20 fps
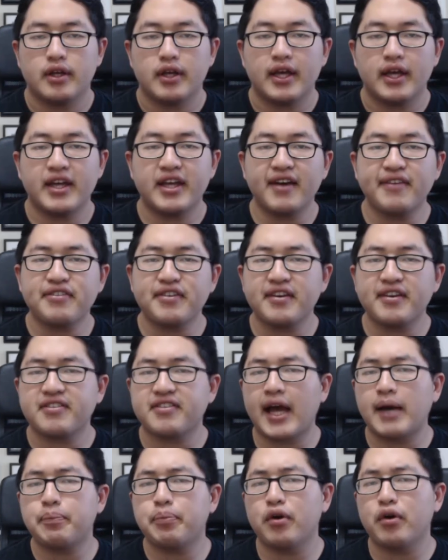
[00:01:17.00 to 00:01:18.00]
He gives an
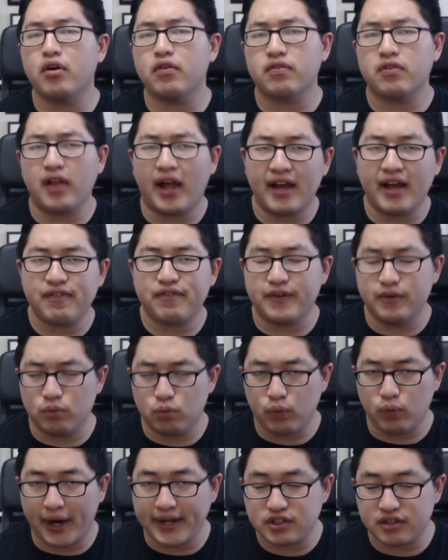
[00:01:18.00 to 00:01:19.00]
example of life
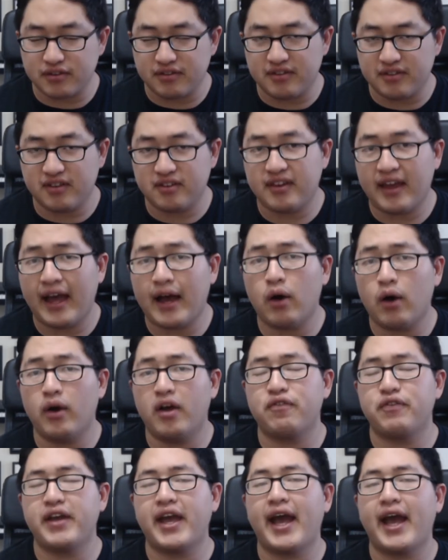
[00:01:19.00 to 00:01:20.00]
and righteousness. Now,
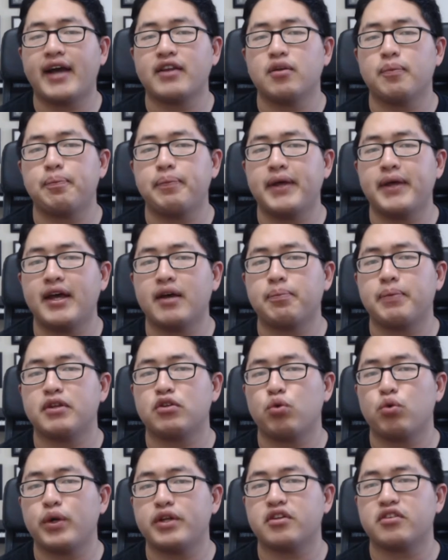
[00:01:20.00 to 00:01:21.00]
if he had to pick
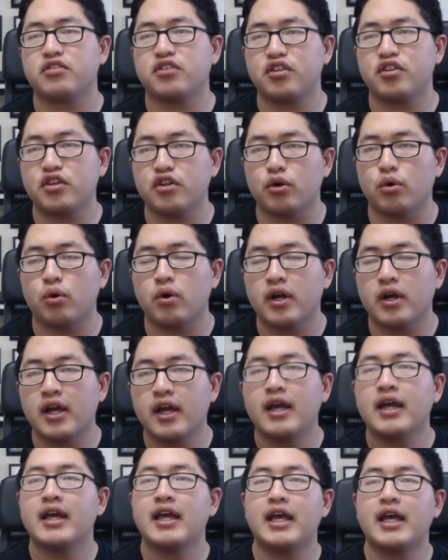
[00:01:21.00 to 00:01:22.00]
between the two,
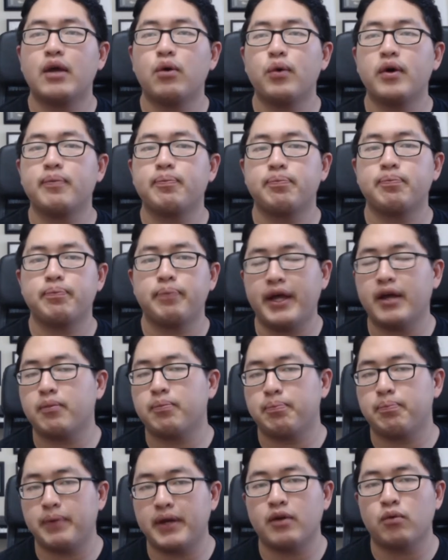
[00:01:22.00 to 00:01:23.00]
he would
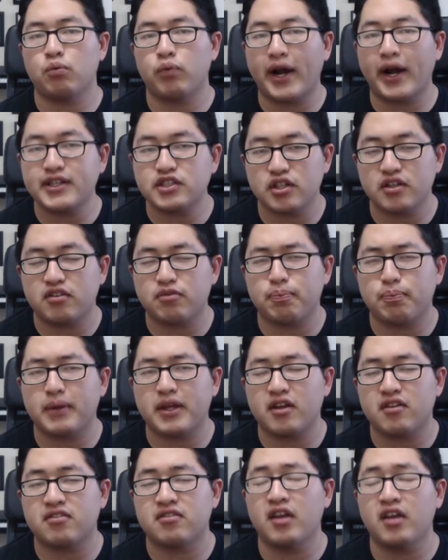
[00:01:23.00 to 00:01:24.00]
pick being righteous,
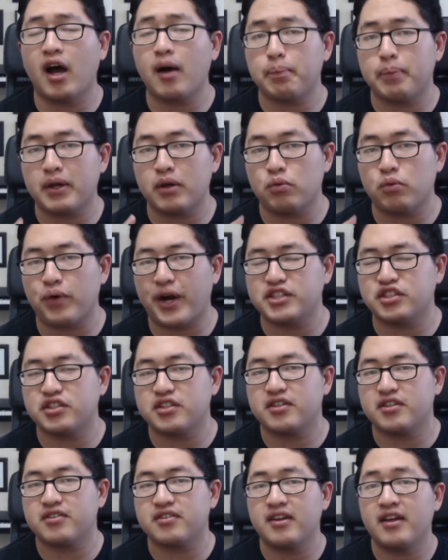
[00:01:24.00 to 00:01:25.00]
because not being
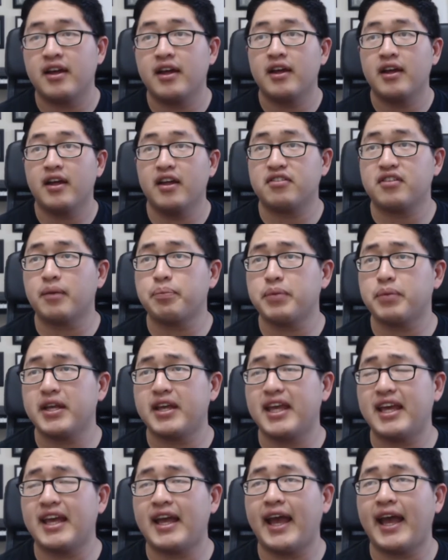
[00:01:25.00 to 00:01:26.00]
righteous is something
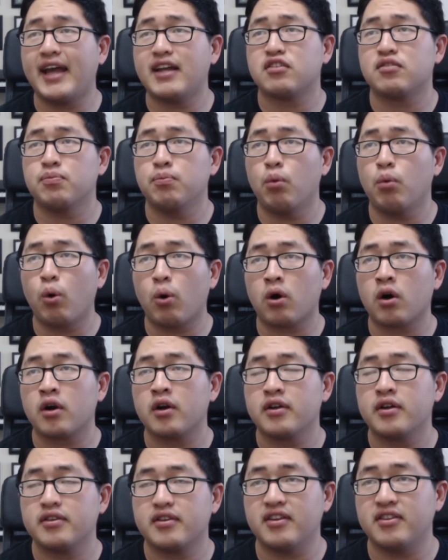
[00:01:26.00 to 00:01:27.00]
he hates
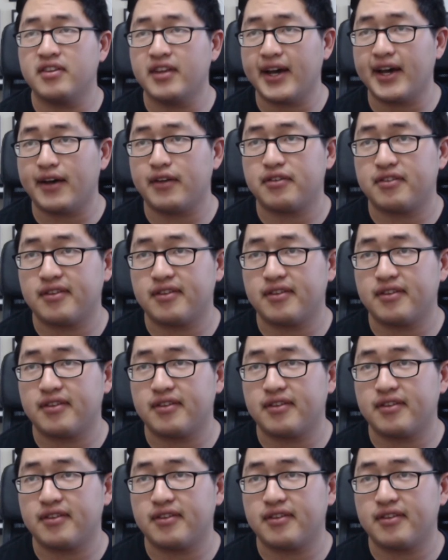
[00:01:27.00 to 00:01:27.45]
more than death.